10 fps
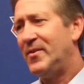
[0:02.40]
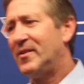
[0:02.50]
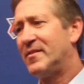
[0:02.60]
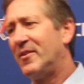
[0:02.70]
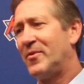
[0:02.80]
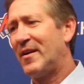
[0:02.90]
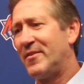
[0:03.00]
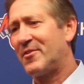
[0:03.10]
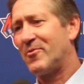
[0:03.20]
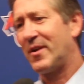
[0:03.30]
Well, you know, we have
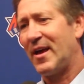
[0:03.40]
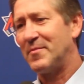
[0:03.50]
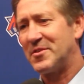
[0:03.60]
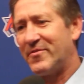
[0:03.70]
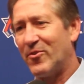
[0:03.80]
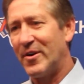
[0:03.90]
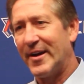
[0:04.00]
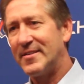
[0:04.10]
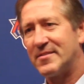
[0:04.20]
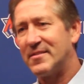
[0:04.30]
these three games in four
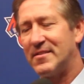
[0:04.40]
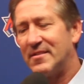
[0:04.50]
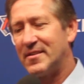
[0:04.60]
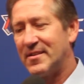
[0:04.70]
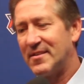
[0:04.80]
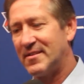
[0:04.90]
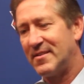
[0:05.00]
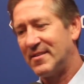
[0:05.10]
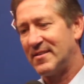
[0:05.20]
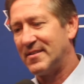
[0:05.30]
nights, and you
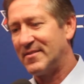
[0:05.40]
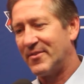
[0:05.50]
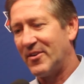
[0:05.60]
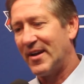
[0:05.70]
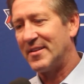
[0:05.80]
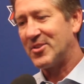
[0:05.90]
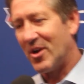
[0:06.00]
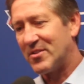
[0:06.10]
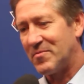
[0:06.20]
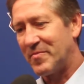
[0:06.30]
know, I had
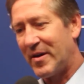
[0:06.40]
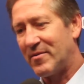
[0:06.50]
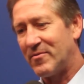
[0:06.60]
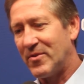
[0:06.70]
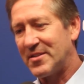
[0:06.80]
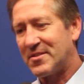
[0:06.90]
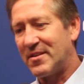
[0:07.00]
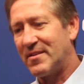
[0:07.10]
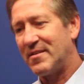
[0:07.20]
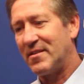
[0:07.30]
talked to him about
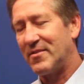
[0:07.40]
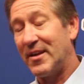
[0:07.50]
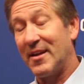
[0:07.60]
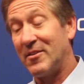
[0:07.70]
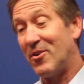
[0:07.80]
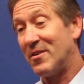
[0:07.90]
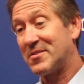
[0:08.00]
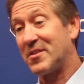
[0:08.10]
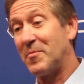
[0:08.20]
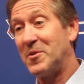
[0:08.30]
resting. He had a long
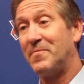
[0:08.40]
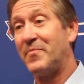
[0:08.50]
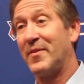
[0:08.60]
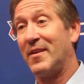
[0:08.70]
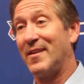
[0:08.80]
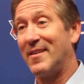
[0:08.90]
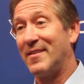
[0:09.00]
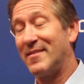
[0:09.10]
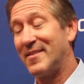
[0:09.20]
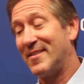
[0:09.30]
summer,
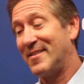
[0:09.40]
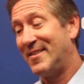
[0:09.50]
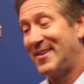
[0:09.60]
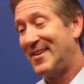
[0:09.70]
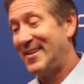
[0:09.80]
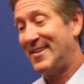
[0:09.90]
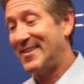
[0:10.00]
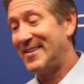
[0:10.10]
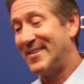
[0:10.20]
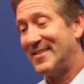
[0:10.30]
and you
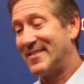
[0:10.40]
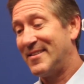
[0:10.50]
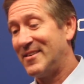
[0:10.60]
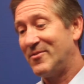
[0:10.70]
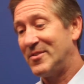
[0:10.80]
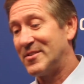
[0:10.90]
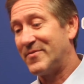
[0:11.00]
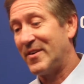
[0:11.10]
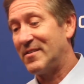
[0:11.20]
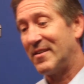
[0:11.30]
know, we
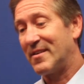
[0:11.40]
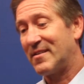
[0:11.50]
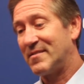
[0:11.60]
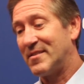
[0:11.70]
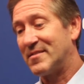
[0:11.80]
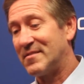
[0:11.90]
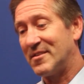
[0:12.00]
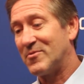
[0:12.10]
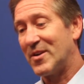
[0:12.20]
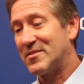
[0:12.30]
just felt like,
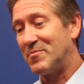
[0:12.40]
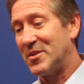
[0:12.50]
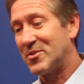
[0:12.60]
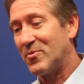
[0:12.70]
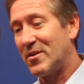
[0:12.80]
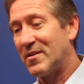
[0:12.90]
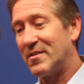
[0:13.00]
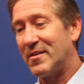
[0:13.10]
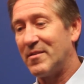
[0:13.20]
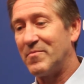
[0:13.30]
let's rest him this one,
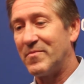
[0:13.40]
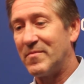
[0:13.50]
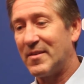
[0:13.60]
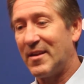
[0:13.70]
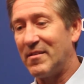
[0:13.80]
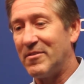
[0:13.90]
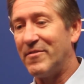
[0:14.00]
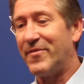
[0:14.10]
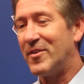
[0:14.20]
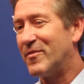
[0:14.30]
let him get a
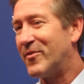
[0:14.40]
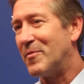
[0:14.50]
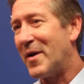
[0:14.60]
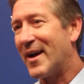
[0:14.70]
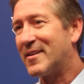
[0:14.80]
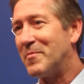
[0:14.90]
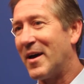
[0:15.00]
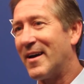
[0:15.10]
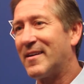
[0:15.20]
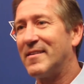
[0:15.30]
little feel for a
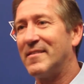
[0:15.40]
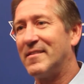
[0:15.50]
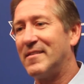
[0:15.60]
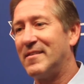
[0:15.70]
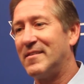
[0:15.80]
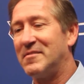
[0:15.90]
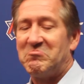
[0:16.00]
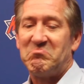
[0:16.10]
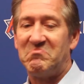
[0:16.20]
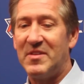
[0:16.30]
back-to-back, and that
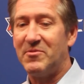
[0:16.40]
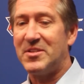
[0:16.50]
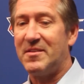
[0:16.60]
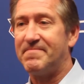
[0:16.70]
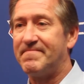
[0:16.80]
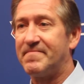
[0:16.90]
was that.